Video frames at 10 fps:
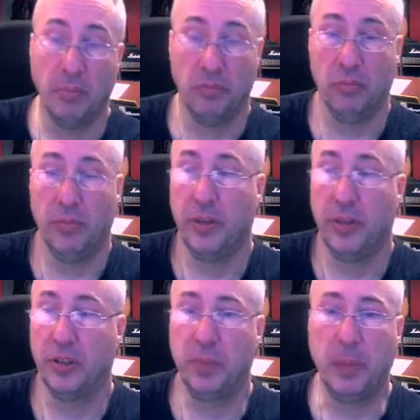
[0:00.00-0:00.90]

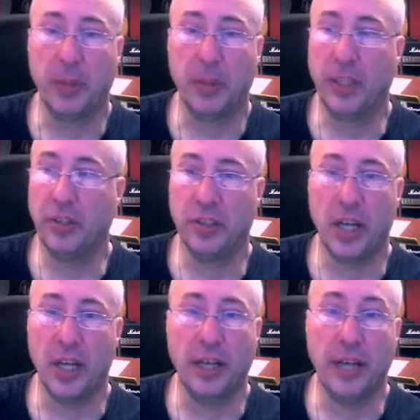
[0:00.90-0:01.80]
There's people that just
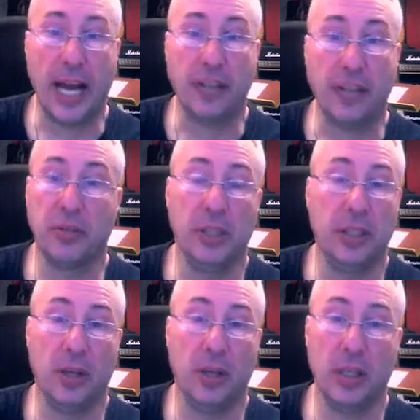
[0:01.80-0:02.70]
kind of naturally
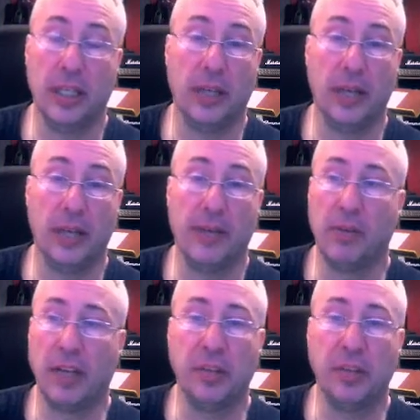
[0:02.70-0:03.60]
cook, and they don't have a
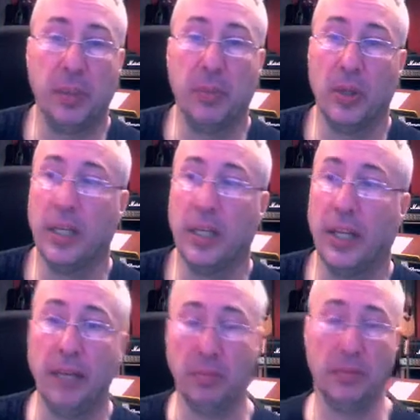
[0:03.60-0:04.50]
recipe book, and they